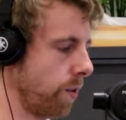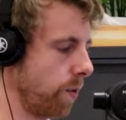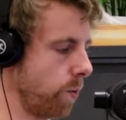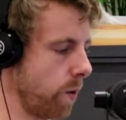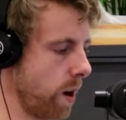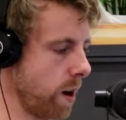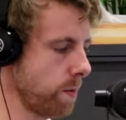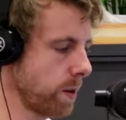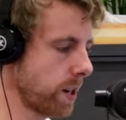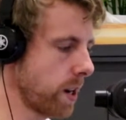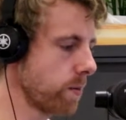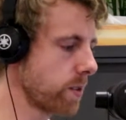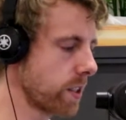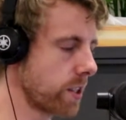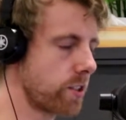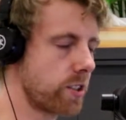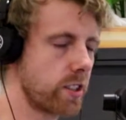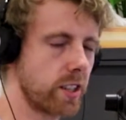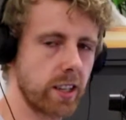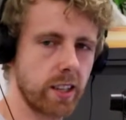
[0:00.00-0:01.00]
Where it becomes
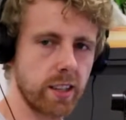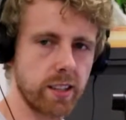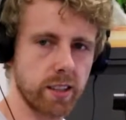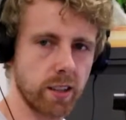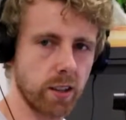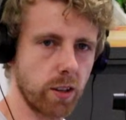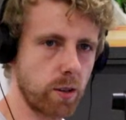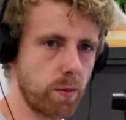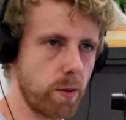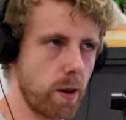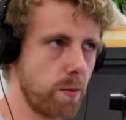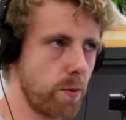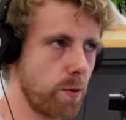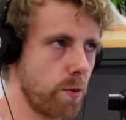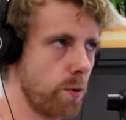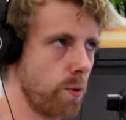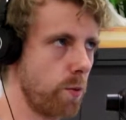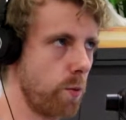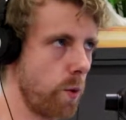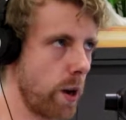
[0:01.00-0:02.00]
interesting is a lot of
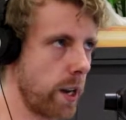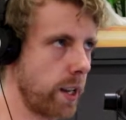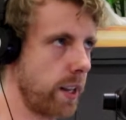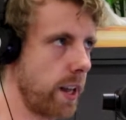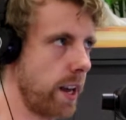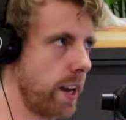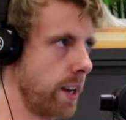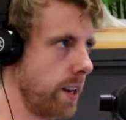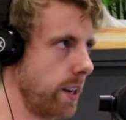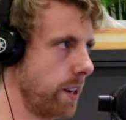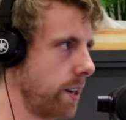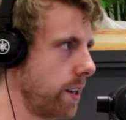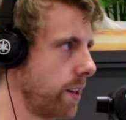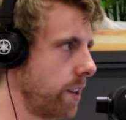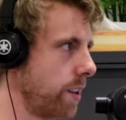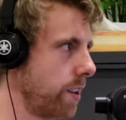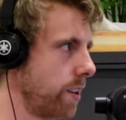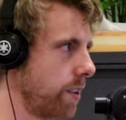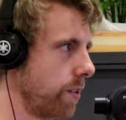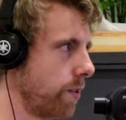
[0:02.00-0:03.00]
people, when they
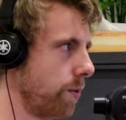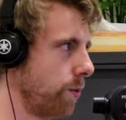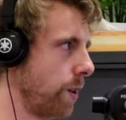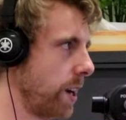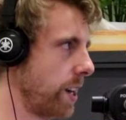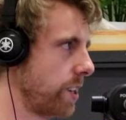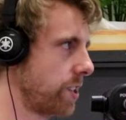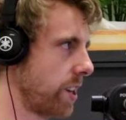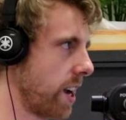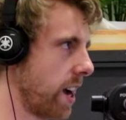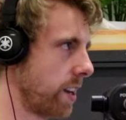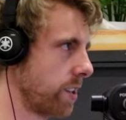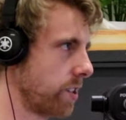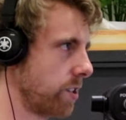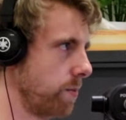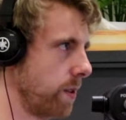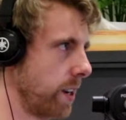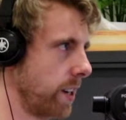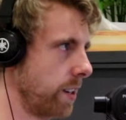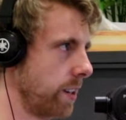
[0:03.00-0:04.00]
reach out
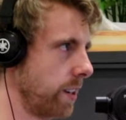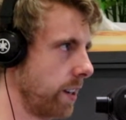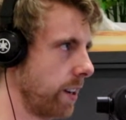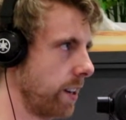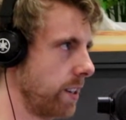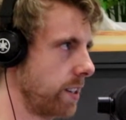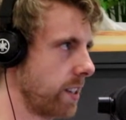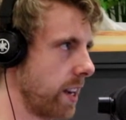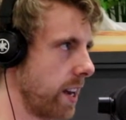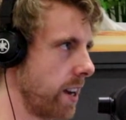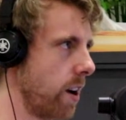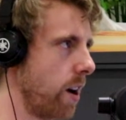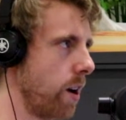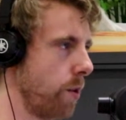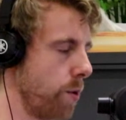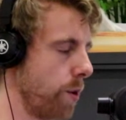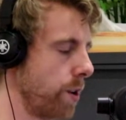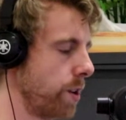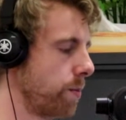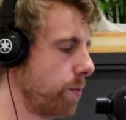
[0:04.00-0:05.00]
to me and say, I
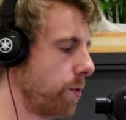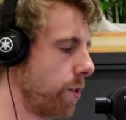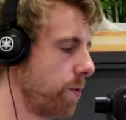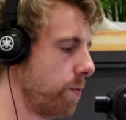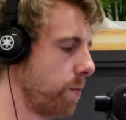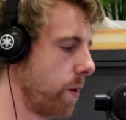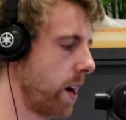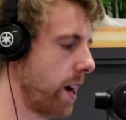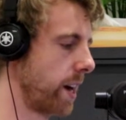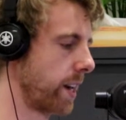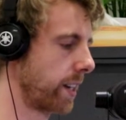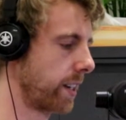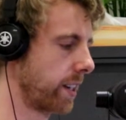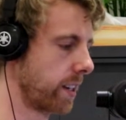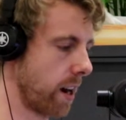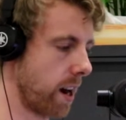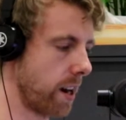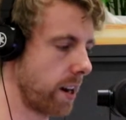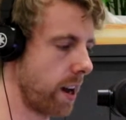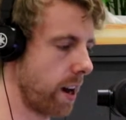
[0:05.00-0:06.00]
want to improve my
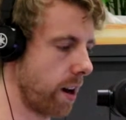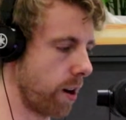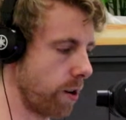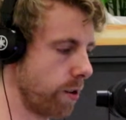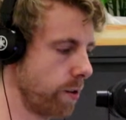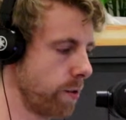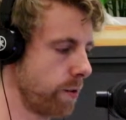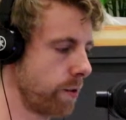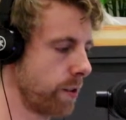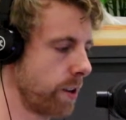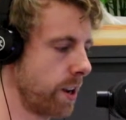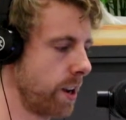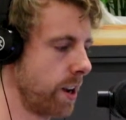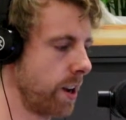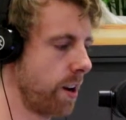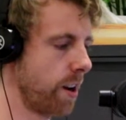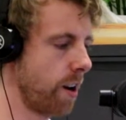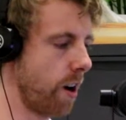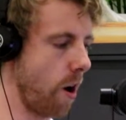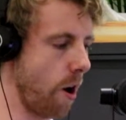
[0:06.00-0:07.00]
gut health,
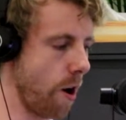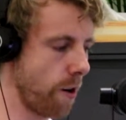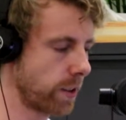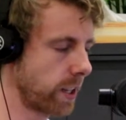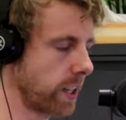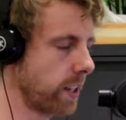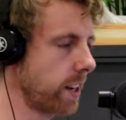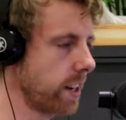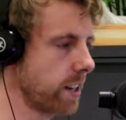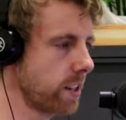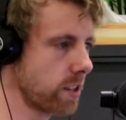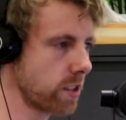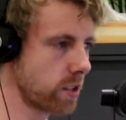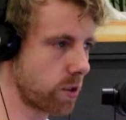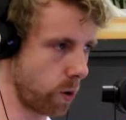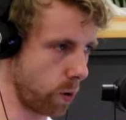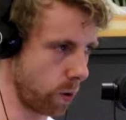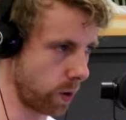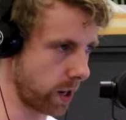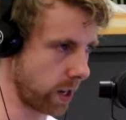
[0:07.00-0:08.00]
often they're just
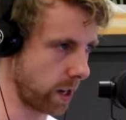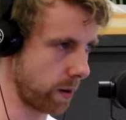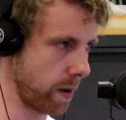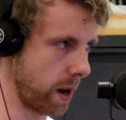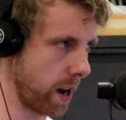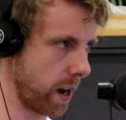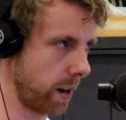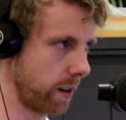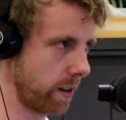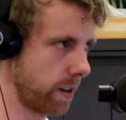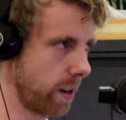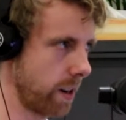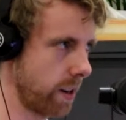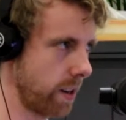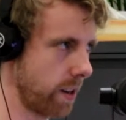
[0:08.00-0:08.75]
talking about